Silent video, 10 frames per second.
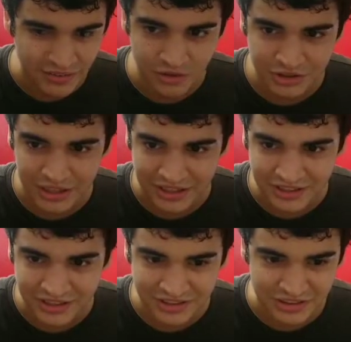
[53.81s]
Shit, I
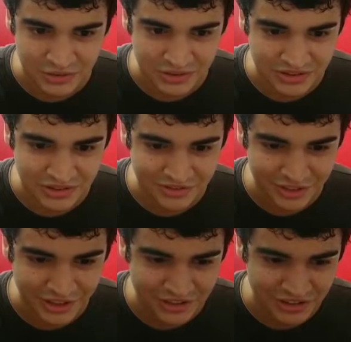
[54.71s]
should actually do this
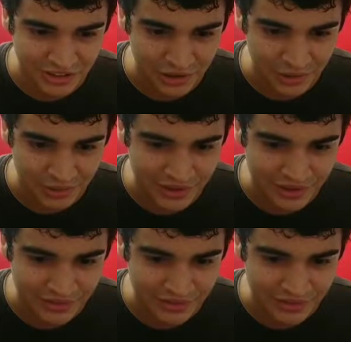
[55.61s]
very slowly.